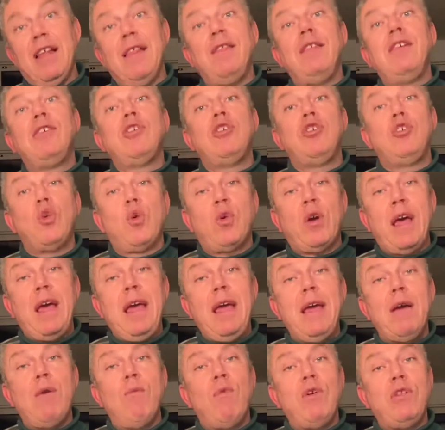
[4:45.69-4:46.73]
This is okay.
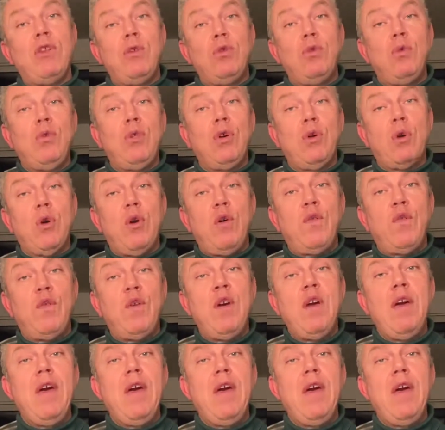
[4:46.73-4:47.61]
When you do the cough,